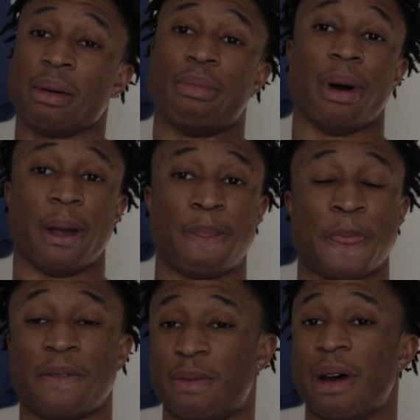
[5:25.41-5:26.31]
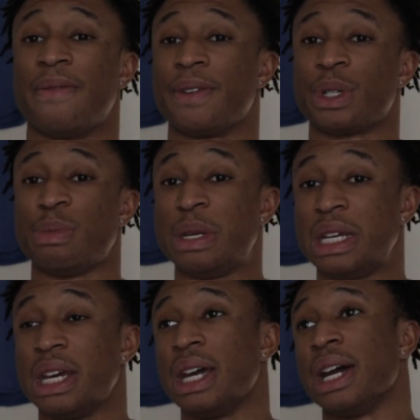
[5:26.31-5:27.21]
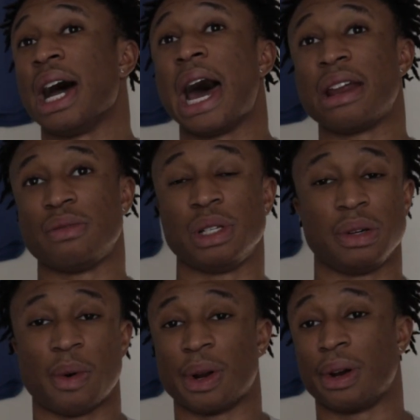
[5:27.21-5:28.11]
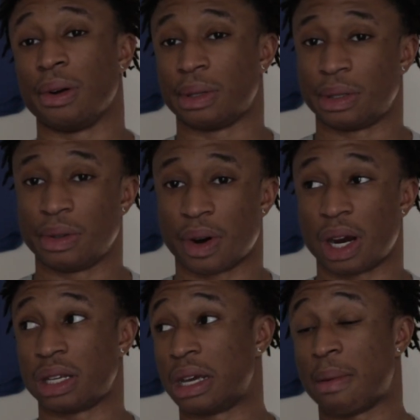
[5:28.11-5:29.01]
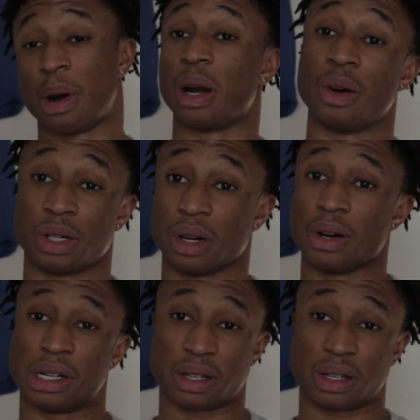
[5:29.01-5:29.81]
but for my first meet, I didn't really want to go too crazy, and my coach agreed.